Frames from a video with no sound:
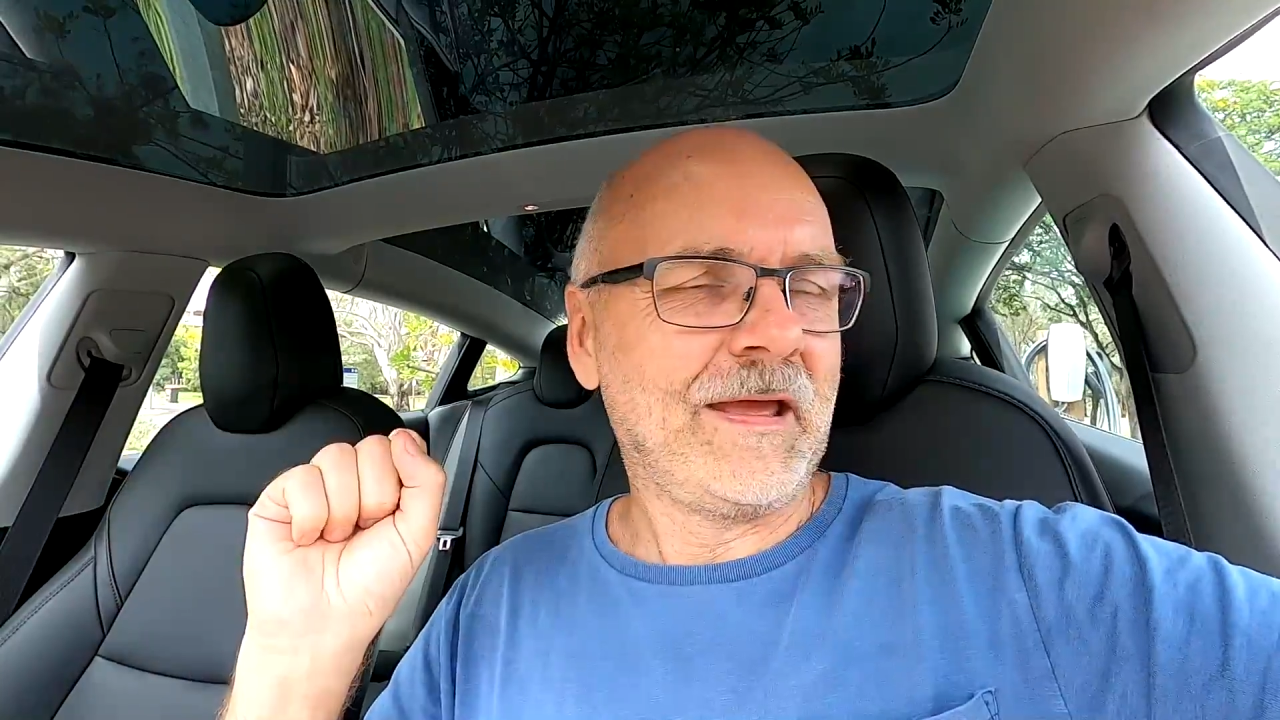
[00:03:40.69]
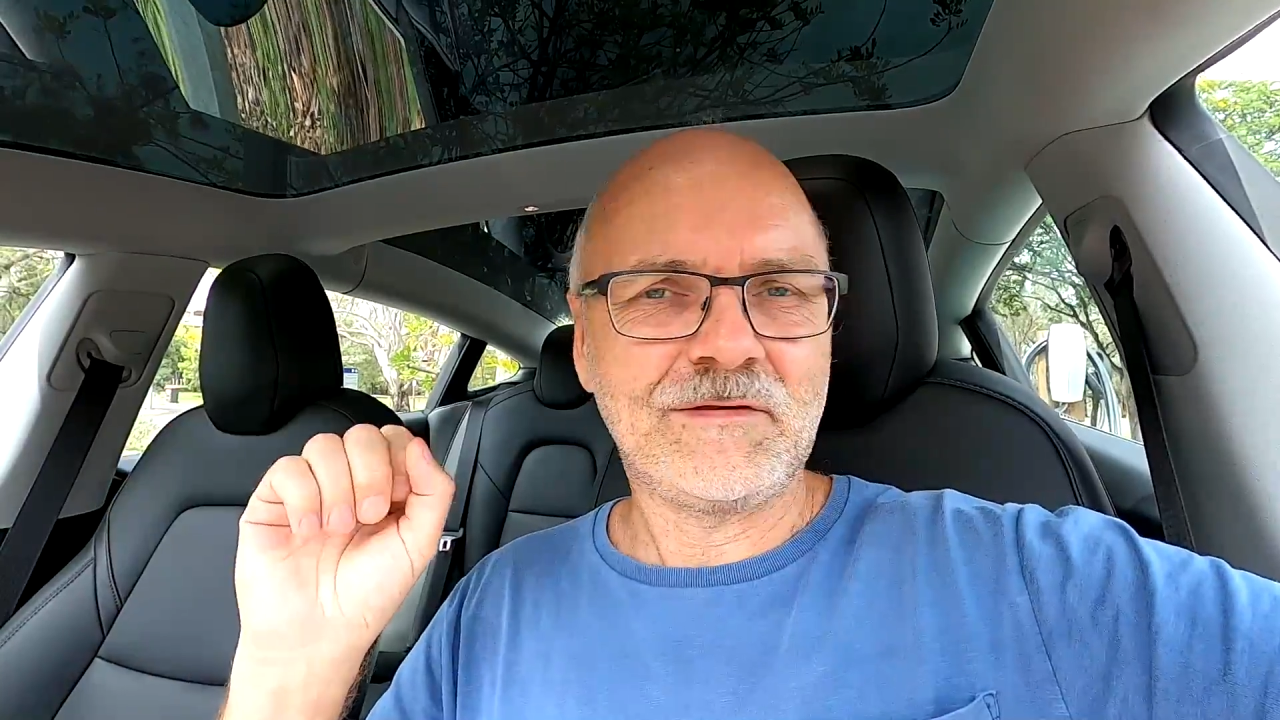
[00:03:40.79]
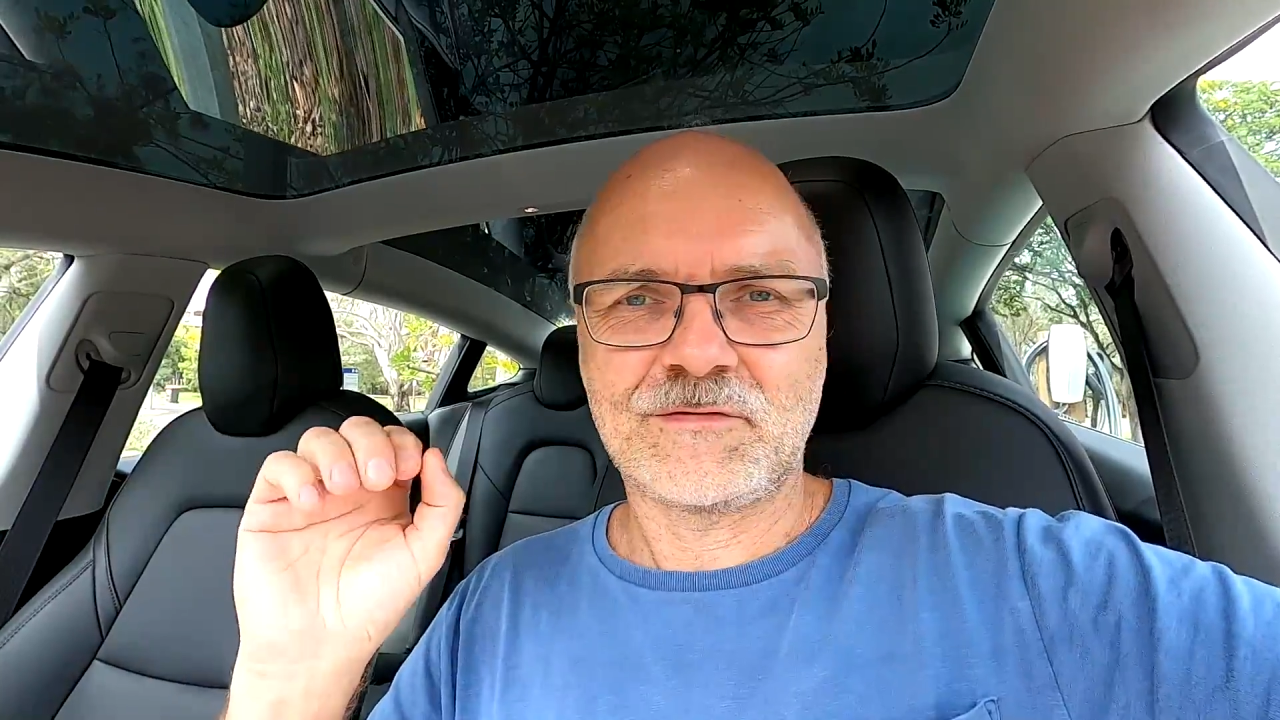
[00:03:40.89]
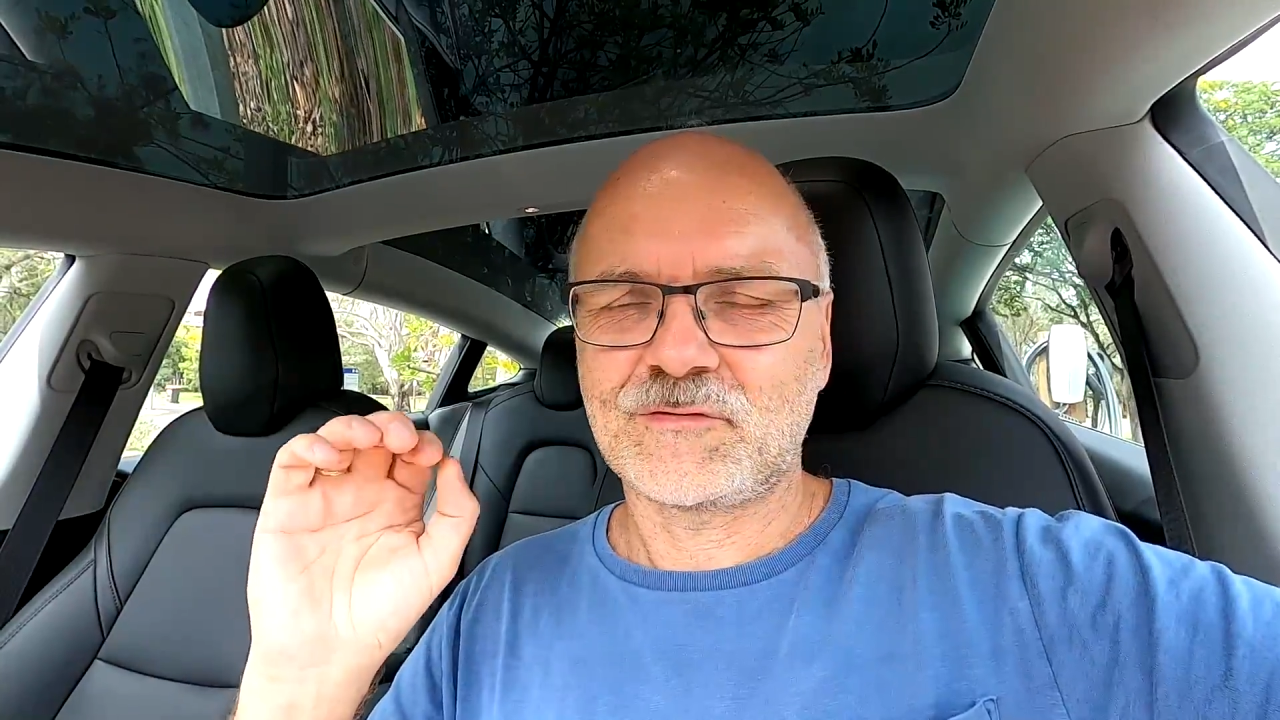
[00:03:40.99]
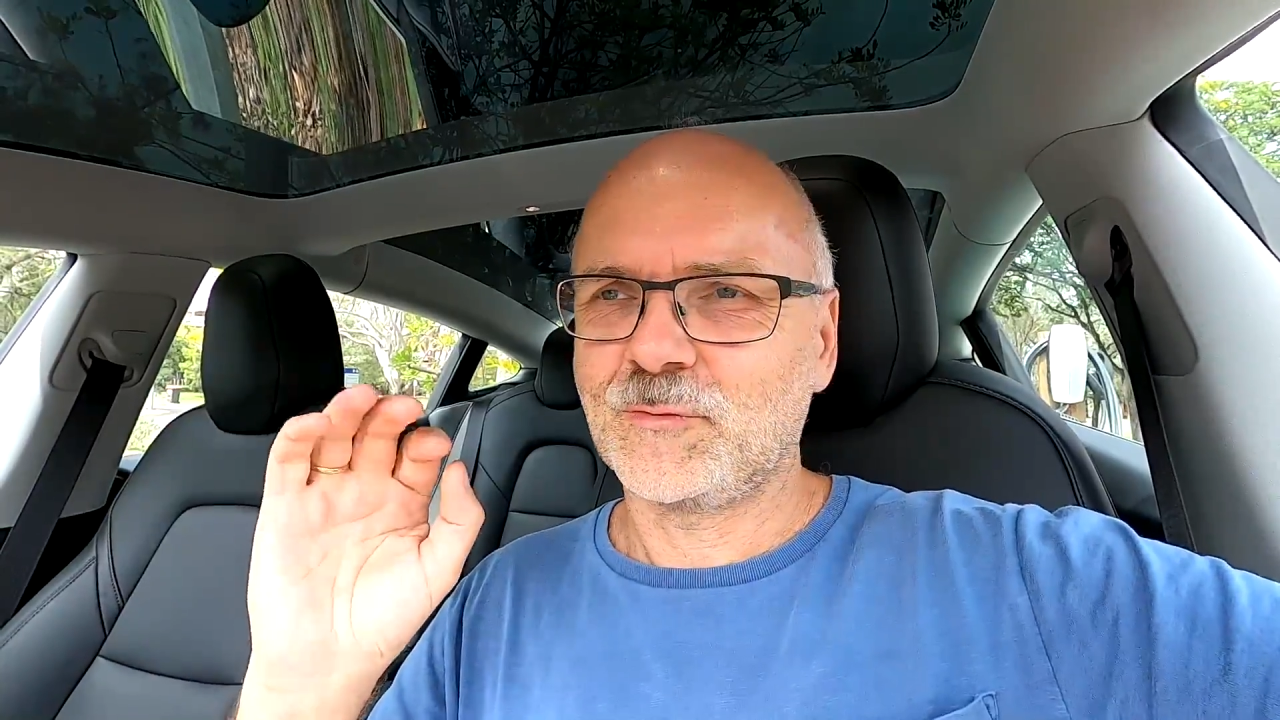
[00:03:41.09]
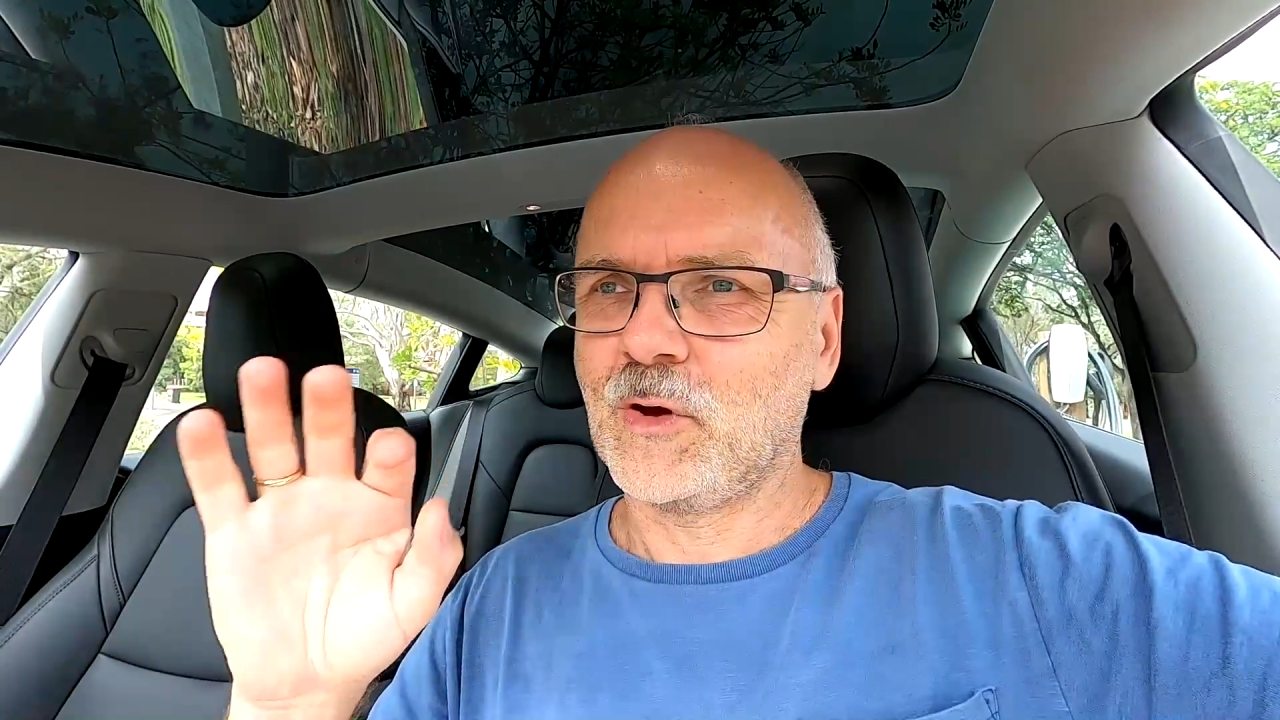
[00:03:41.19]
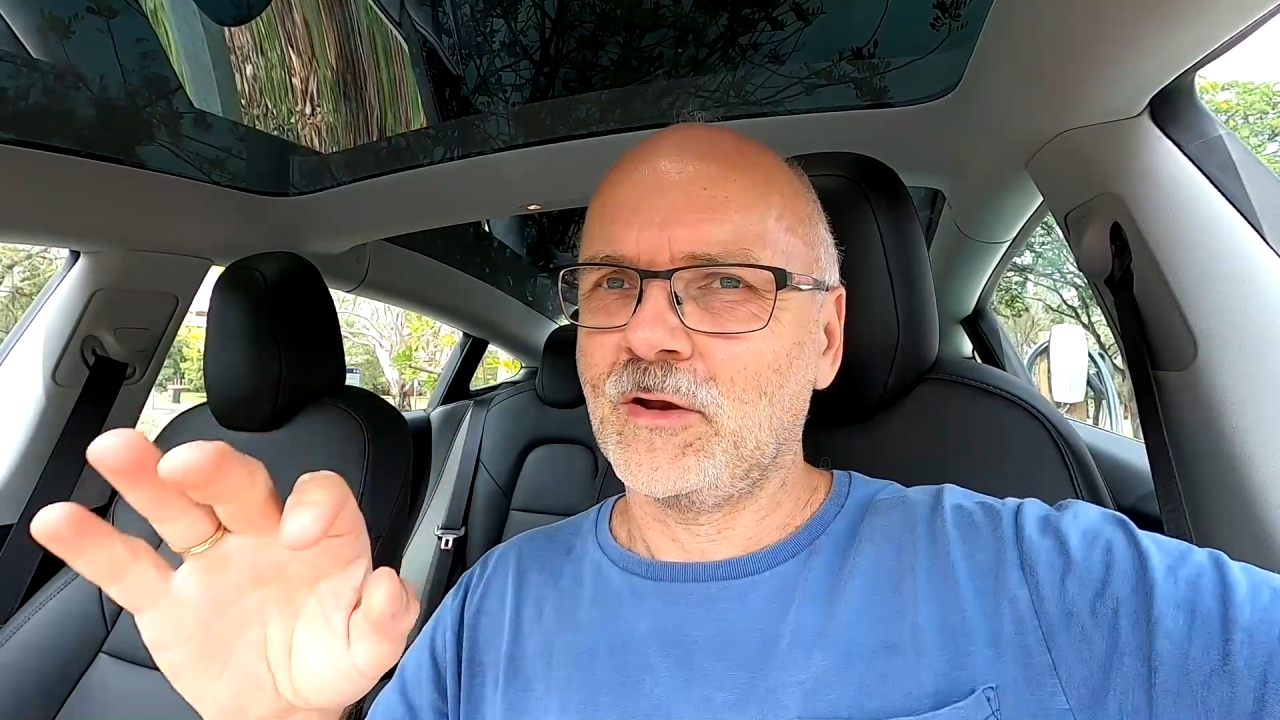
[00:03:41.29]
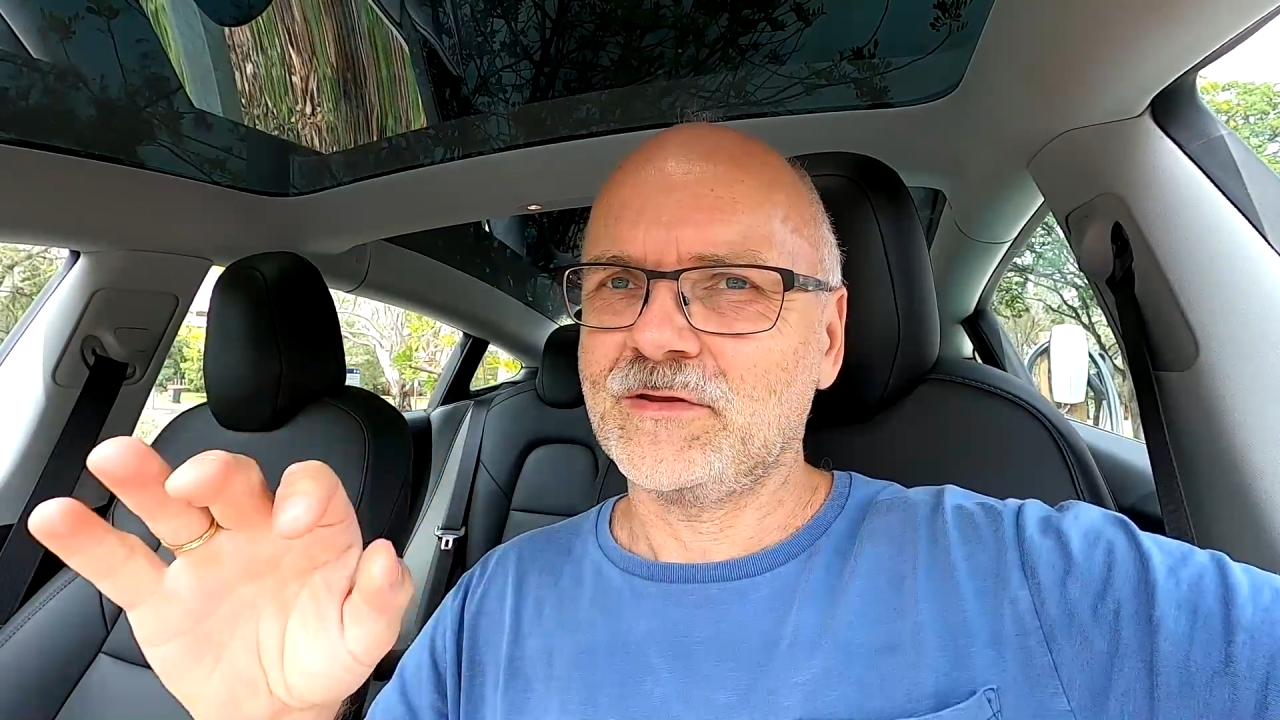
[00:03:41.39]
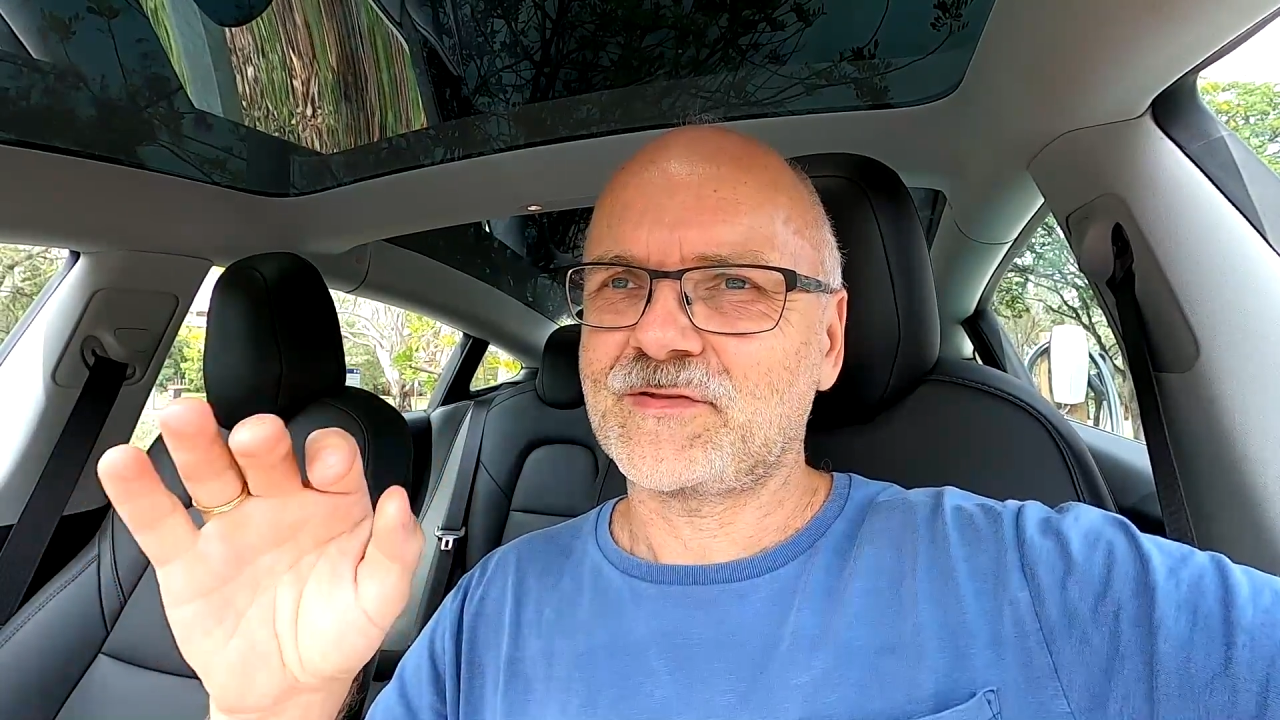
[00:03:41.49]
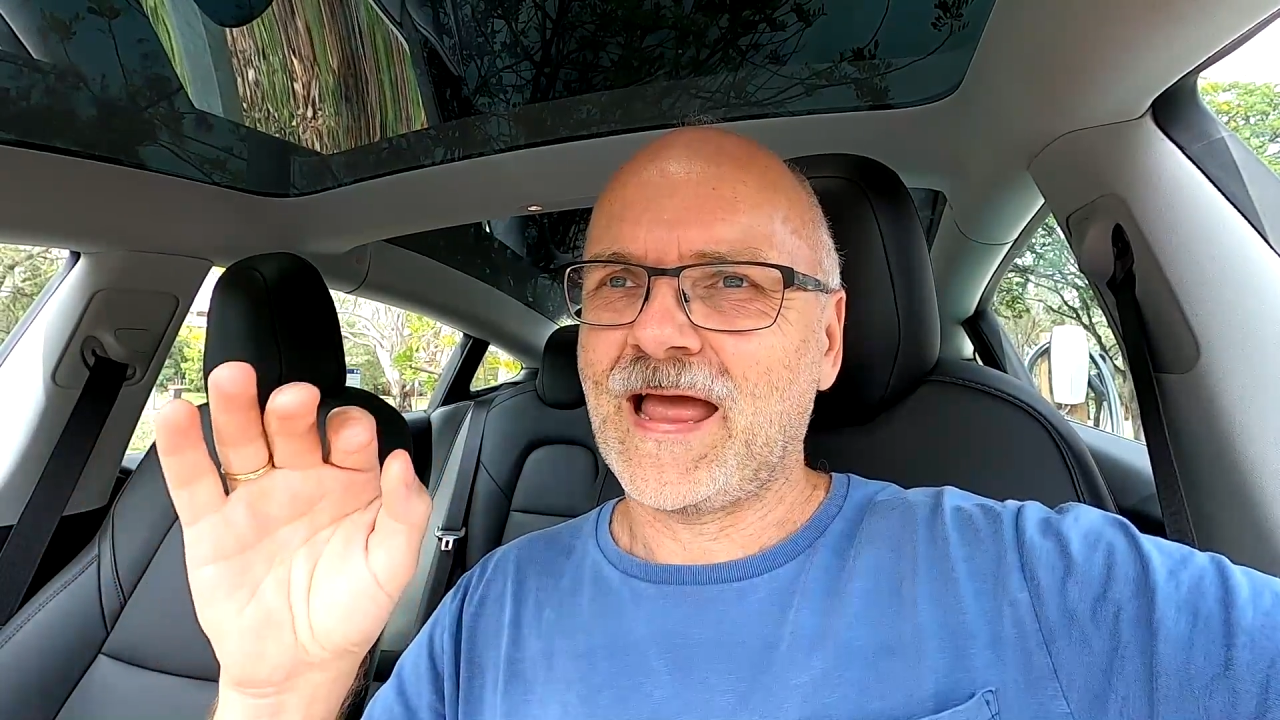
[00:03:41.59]
And to be
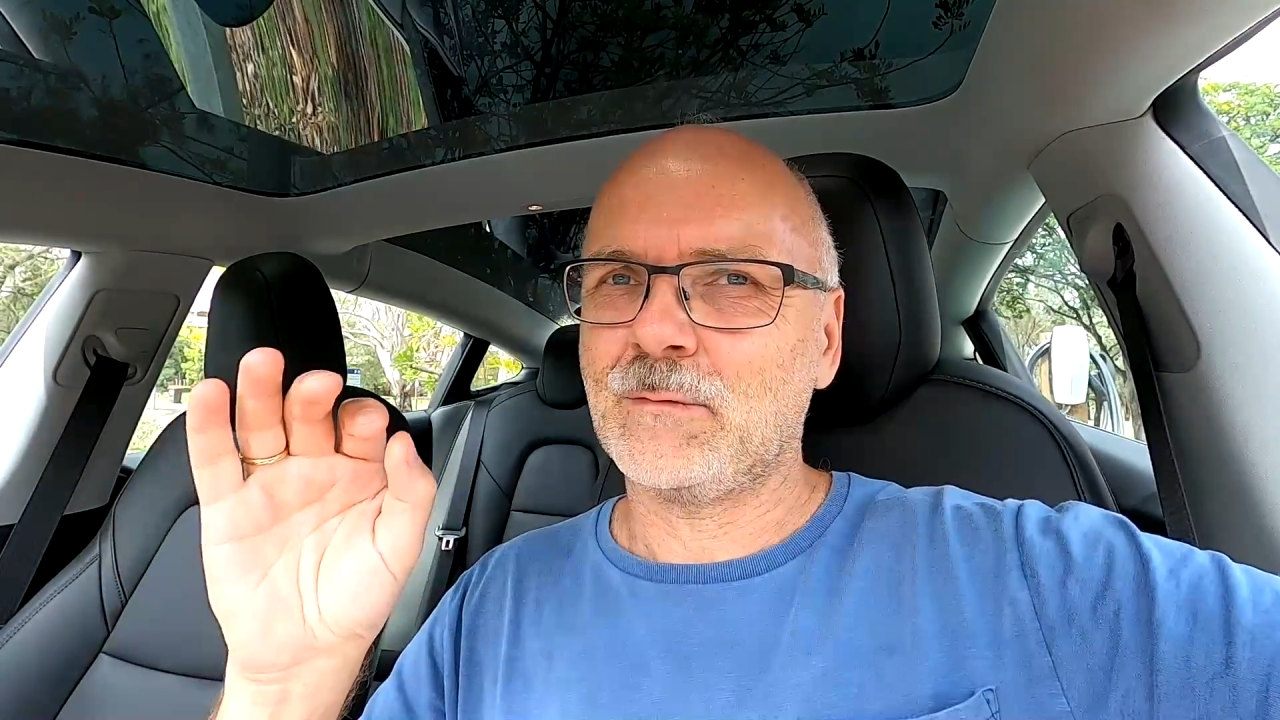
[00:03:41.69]
honest,